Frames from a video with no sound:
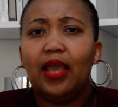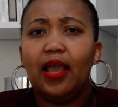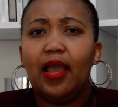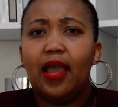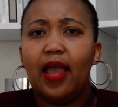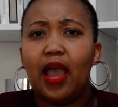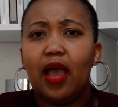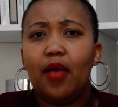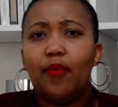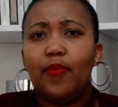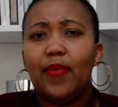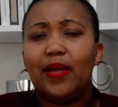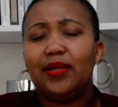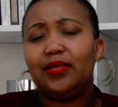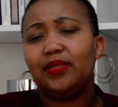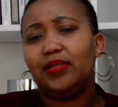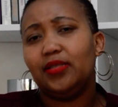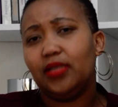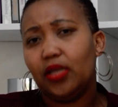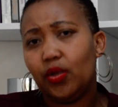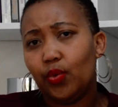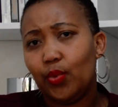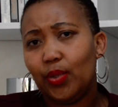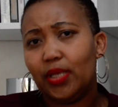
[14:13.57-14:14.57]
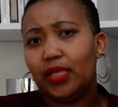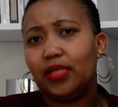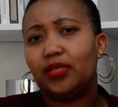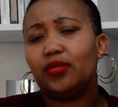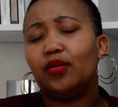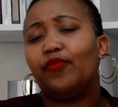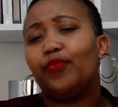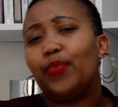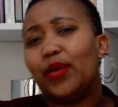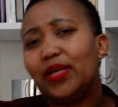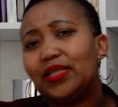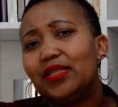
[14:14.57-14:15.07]
a series
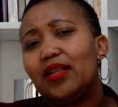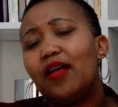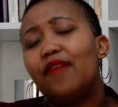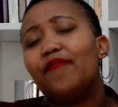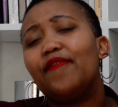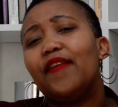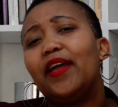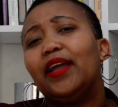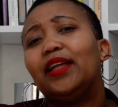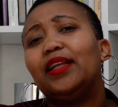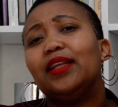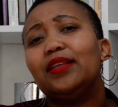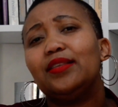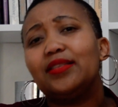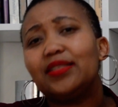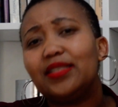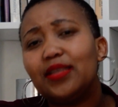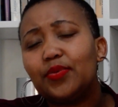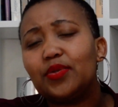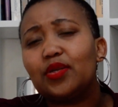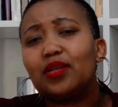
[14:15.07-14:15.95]
of personal finance tips,